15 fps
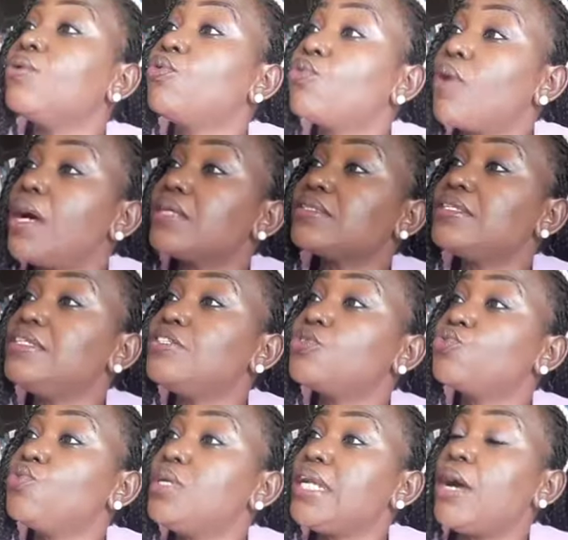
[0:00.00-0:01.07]
Grass is
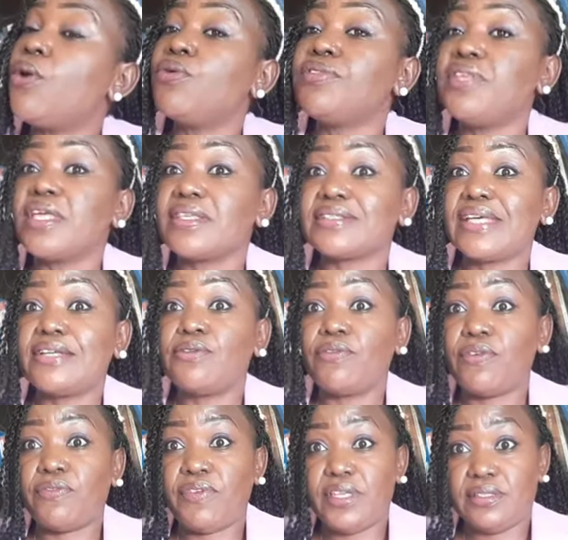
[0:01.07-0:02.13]
greener on the other side of
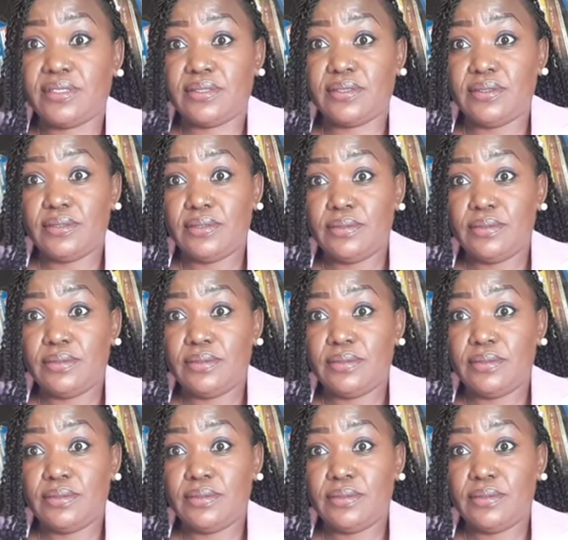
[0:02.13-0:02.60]
a fence.